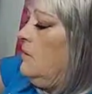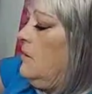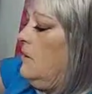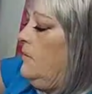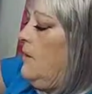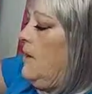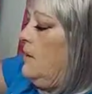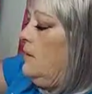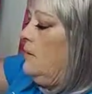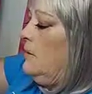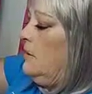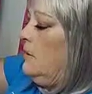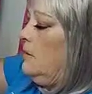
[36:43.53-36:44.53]
And that
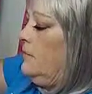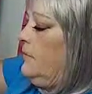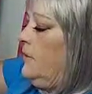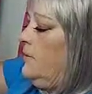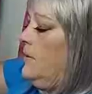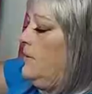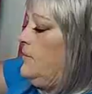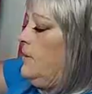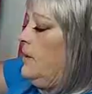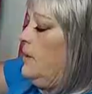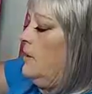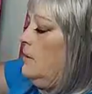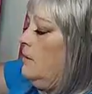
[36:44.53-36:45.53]
little thing right
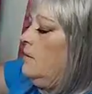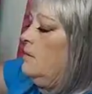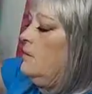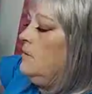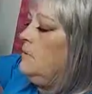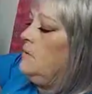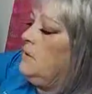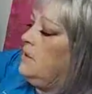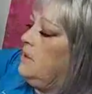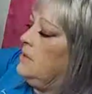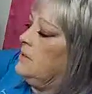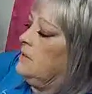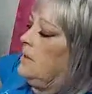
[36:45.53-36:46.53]
there,
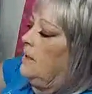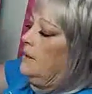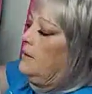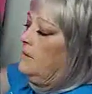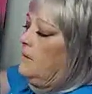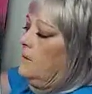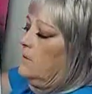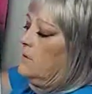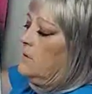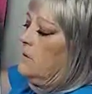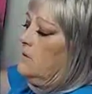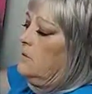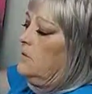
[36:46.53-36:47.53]
it's like there's